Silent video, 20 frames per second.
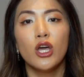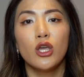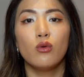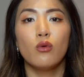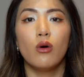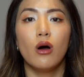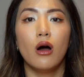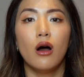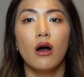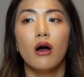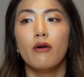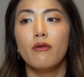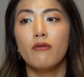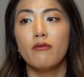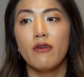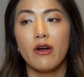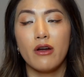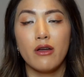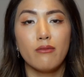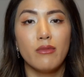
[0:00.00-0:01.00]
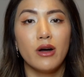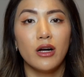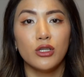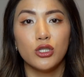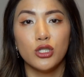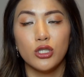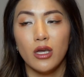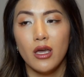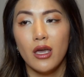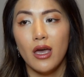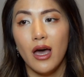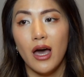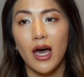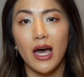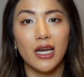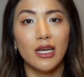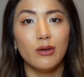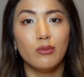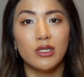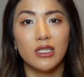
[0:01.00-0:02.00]
you are very much
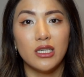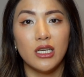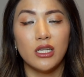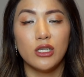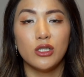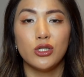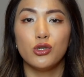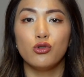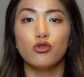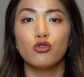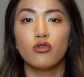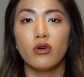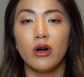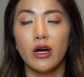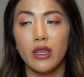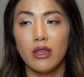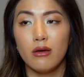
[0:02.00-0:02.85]
at liberties to try